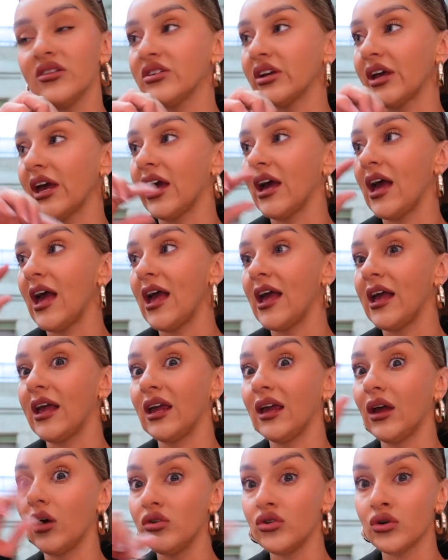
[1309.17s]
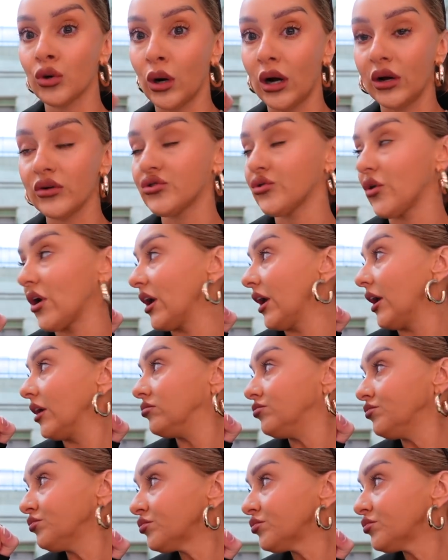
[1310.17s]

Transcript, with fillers: to get a underground train